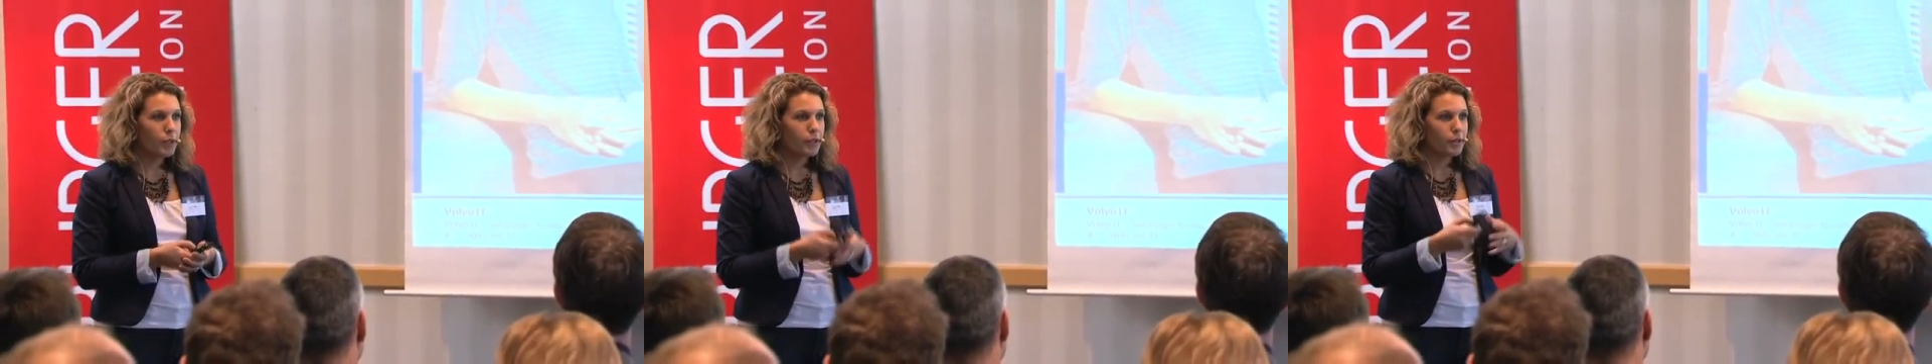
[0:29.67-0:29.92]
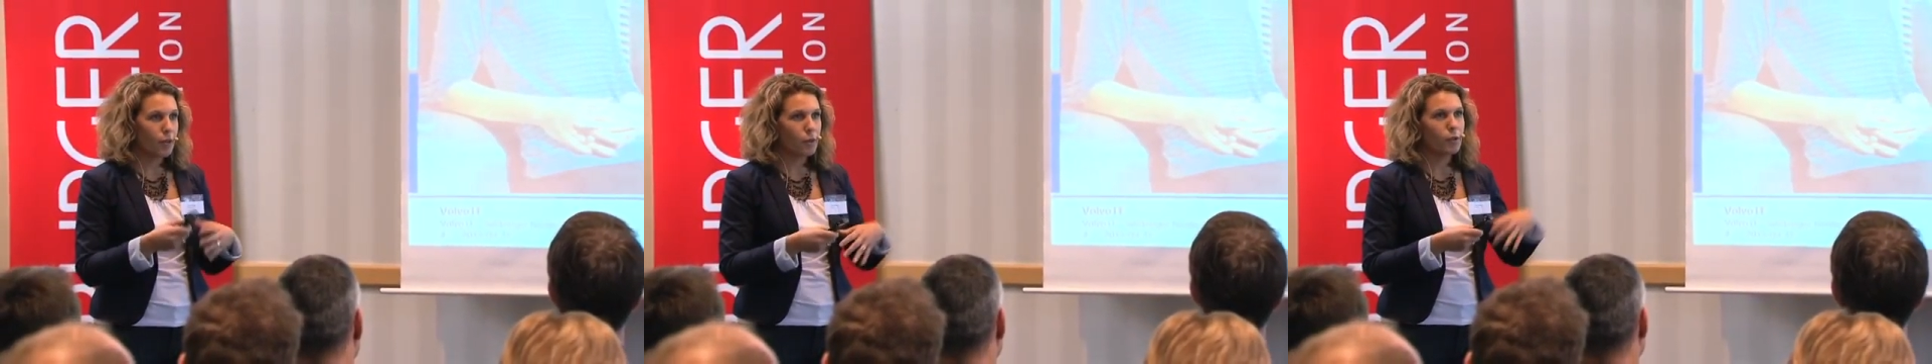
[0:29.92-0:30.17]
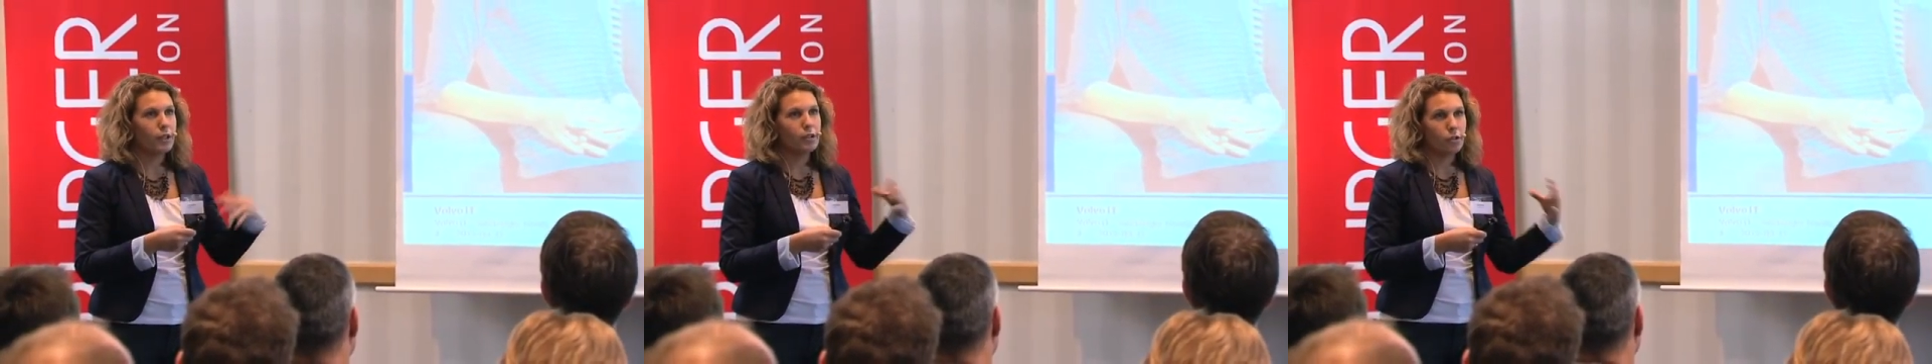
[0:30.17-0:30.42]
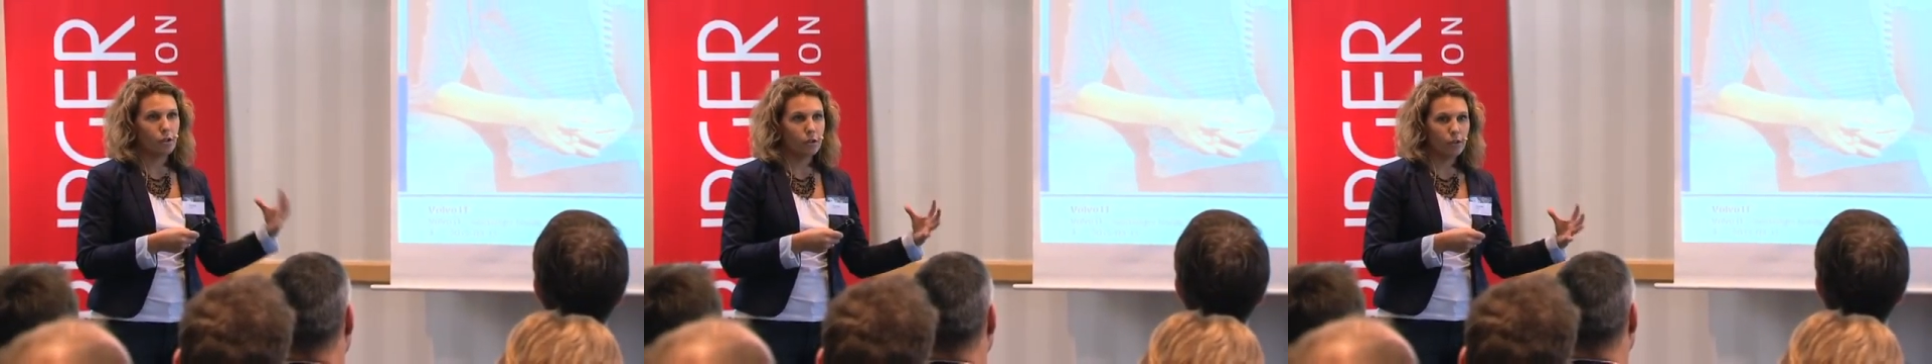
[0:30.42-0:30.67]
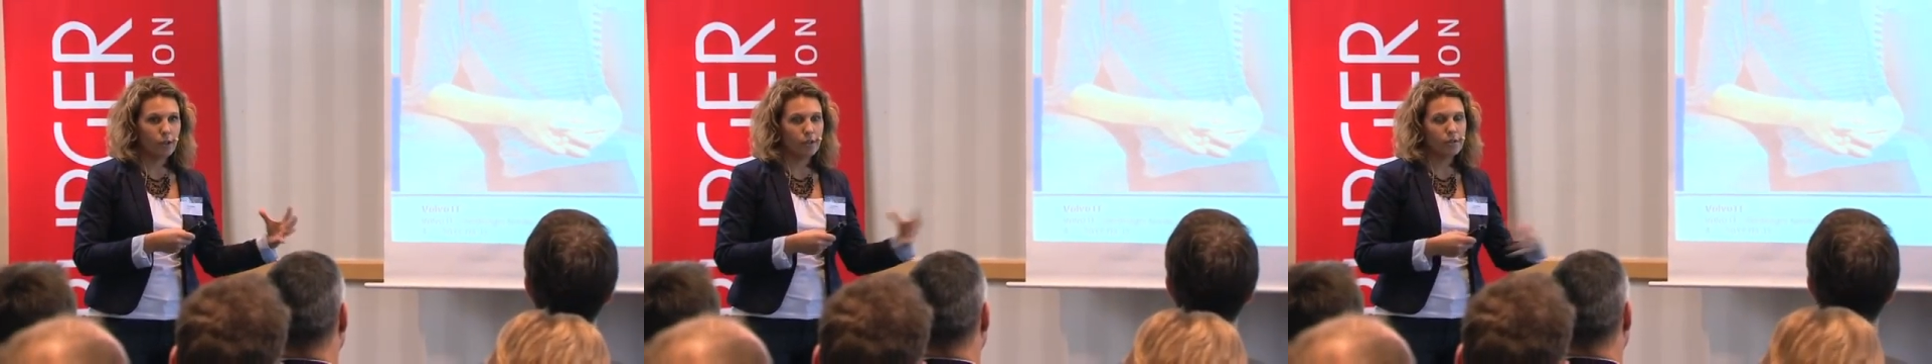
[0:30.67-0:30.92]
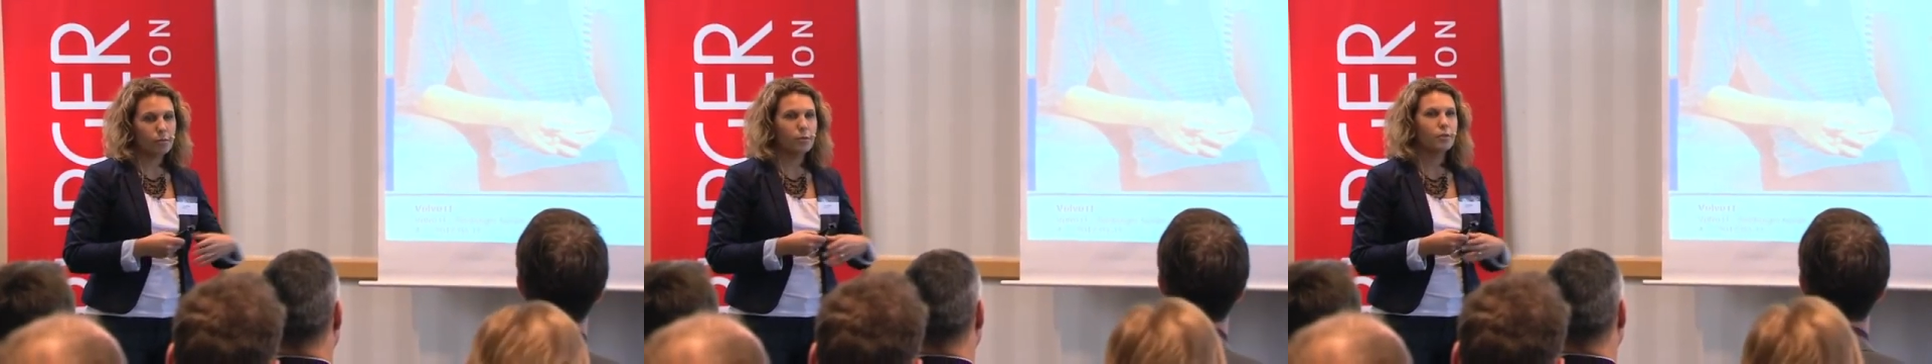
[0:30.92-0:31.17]
that is our internal
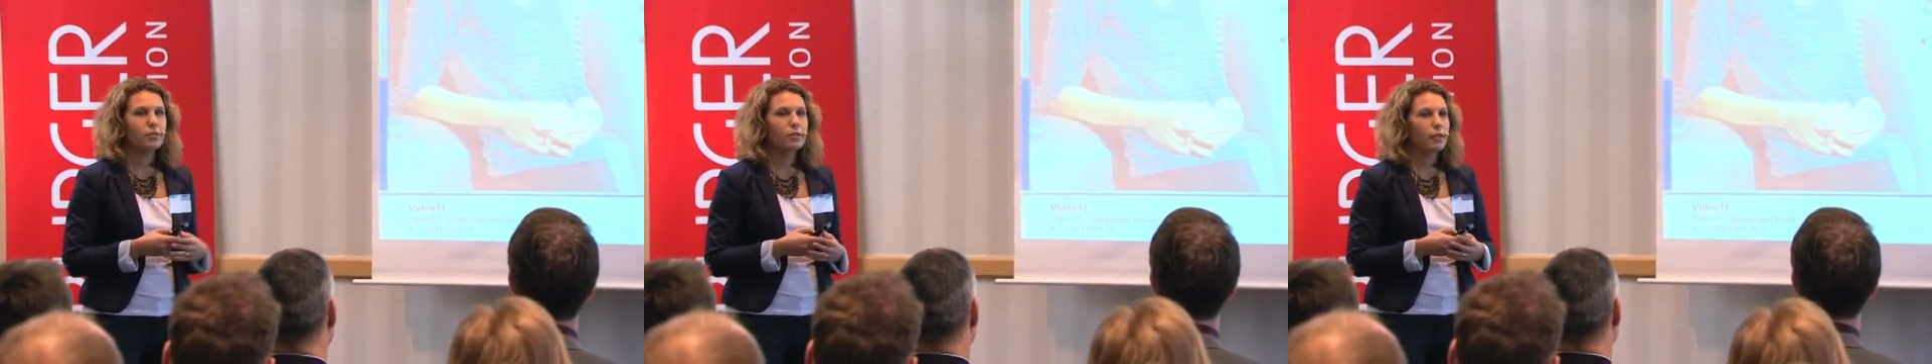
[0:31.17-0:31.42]
customers,